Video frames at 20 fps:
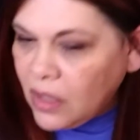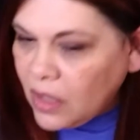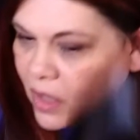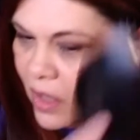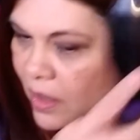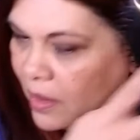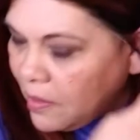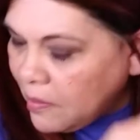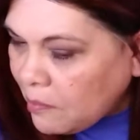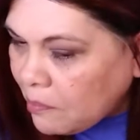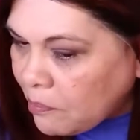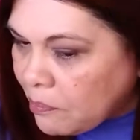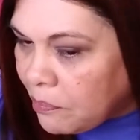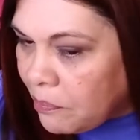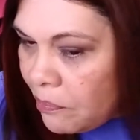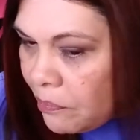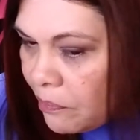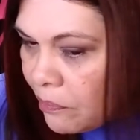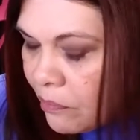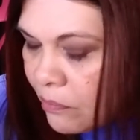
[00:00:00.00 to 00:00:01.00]
And
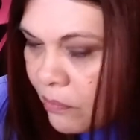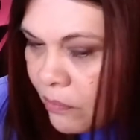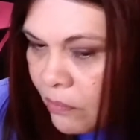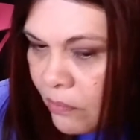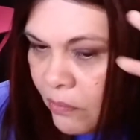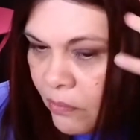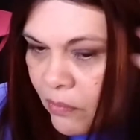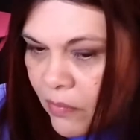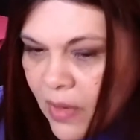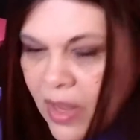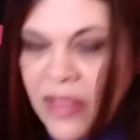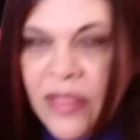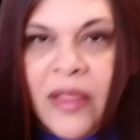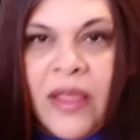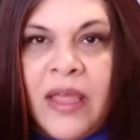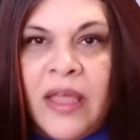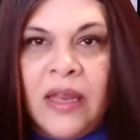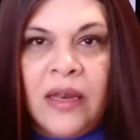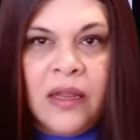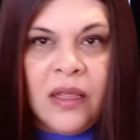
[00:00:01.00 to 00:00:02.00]

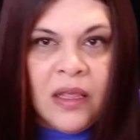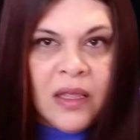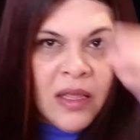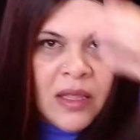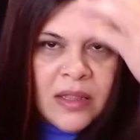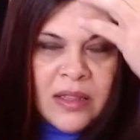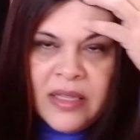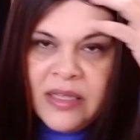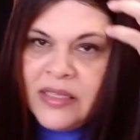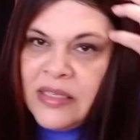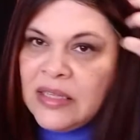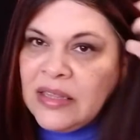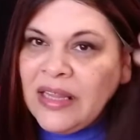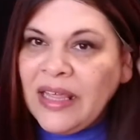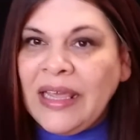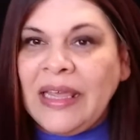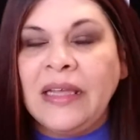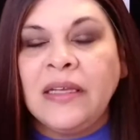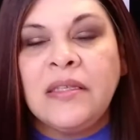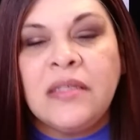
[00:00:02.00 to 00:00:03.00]
then this
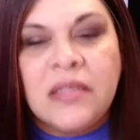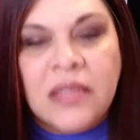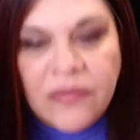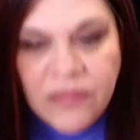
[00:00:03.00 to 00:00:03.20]
lace,